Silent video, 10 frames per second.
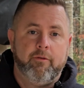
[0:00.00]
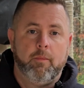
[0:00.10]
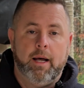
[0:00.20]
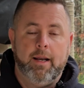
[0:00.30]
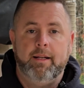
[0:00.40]

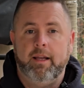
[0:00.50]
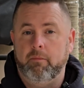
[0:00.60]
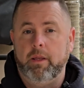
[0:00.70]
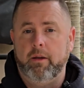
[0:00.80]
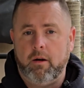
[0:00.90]
everybody to
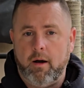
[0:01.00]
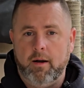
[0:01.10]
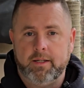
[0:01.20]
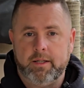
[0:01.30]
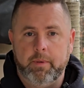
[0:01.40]
give me their
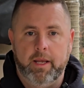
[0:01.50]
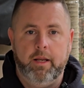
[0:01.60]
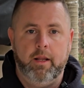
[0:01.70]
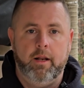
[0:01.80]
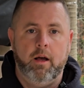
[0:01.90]
honest
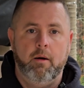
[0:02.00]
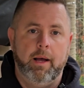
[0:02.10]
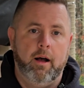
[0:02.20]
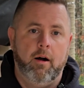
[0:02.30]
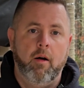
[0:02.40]
opinion
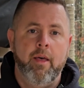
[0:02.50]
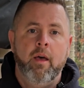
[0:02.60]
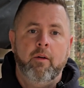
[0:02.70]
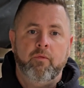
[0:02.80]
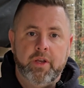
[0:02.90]
about
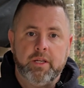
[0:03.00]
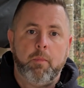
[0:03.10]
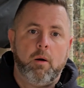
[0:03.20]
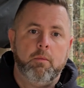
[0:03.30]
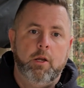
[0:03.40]
this
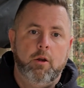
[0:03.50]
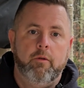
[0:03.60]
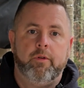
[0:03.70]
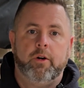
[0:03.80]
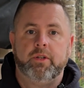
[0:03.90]

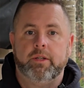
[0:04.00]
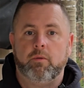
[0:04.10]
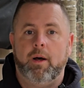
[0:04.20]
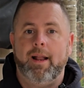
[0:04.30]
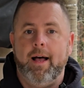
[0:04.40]
barbecue
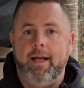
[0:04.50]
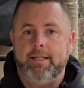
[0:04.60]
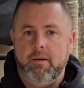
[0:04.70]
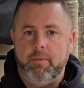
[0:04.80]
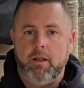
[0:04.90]
versus what I
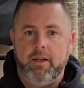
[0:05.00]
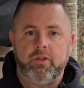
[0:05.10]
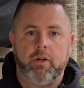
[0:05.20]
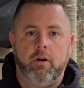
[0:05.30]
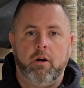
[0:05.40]
typically
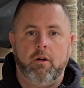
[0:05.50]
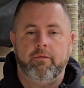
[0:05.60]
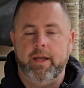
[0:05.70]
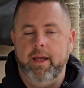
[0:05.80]
serve,